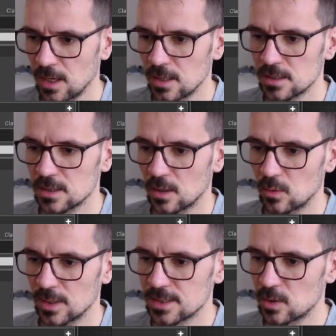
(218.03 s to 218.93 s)
So
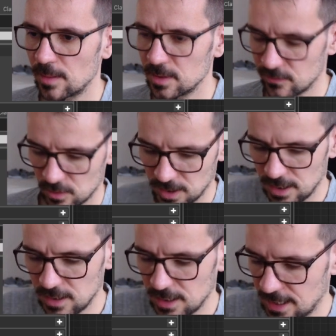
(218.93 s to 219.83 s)
let's grab it from
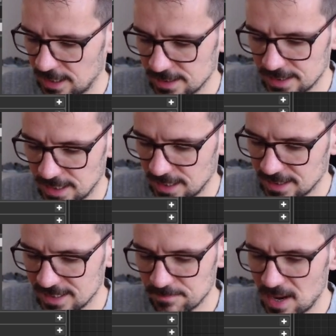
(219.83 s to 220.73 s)
here and
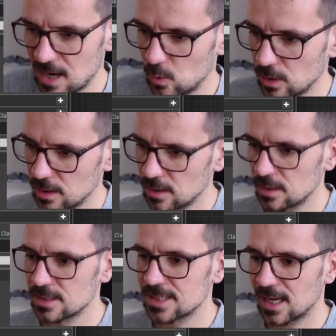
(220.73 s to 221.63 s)
select spawn
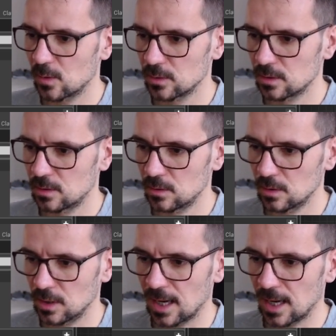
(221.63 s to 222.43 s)
sound 2D.